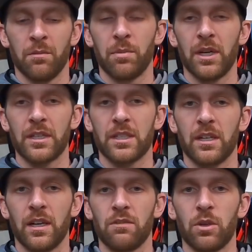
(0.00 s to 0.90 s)
but
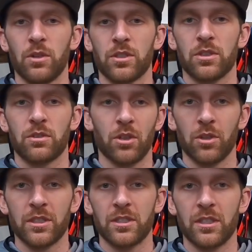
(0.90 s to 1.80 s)
I've noticed
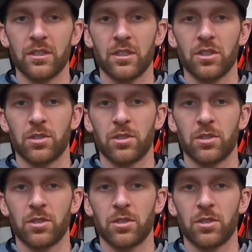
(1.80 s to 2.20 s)
early season,